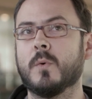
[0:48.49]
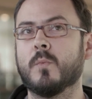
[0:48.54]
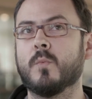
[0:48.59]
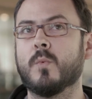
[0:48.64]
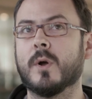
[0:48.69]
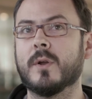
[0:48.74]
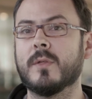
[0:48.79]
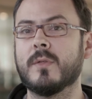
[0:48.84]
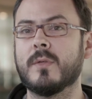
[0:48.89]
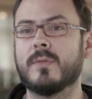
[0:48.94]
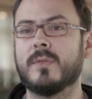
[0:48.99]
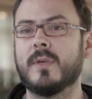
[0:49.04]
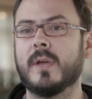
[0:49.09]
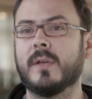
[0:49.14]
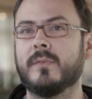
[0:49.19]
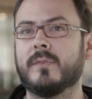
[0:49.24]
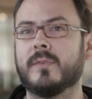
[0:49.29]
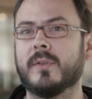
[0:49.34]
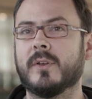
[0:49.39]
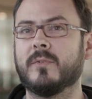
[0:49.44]
one of the
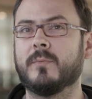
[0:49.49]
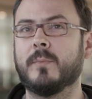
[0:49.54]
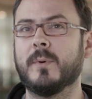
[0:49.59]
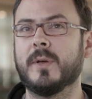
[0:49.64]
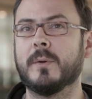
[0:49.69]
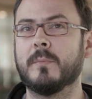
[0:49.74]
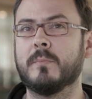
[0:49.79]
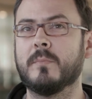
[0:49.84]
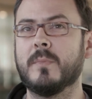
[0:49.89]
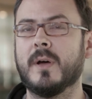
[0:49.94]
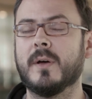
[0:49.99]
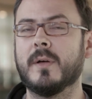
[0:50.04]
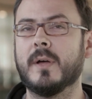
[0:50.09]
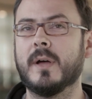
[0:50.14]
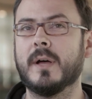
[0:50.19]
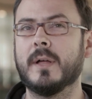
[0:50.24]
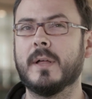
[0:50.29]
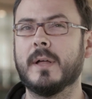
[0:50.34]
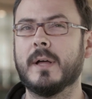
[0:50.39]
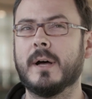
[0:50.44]
things that has been a, a,
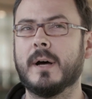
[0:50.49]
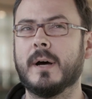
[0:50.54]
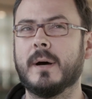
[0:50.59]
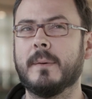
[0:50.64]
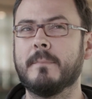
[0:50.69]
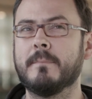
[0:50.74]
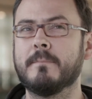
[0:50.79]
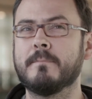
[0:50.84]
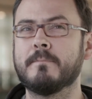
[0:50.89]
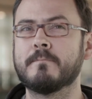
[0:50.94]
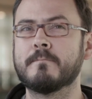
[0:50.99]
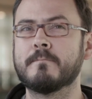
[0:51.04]
a um,